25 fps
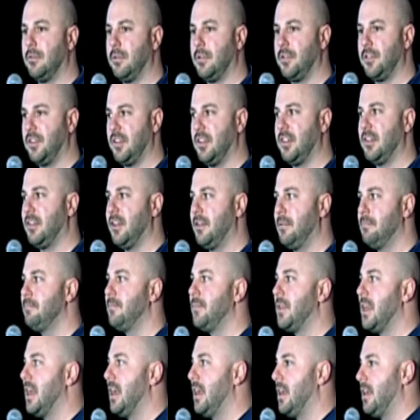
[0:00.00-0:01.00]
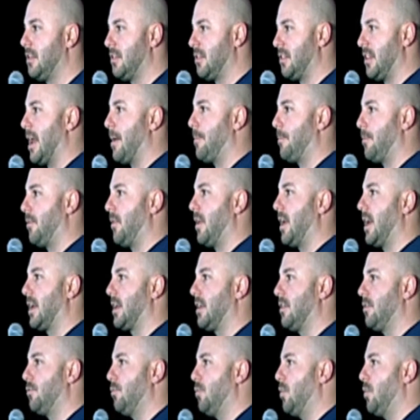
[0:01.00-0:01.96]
system. SnapNrack is